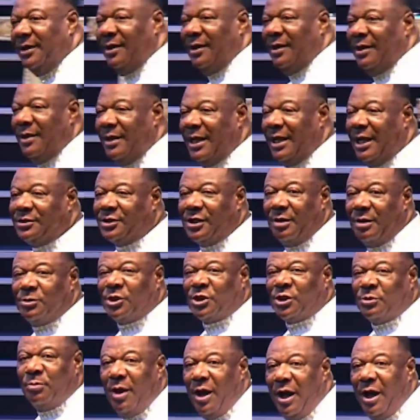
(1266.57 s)
Then some
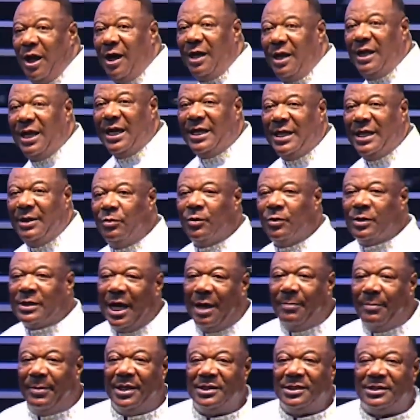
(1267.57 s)
small lady will come
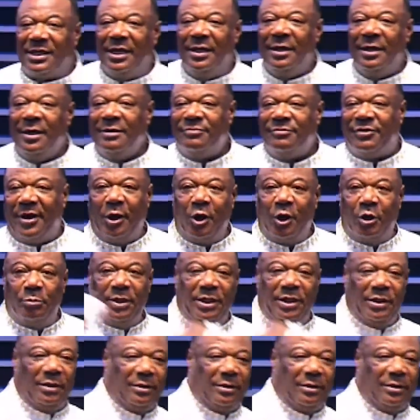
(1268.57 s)
and say, Follow me.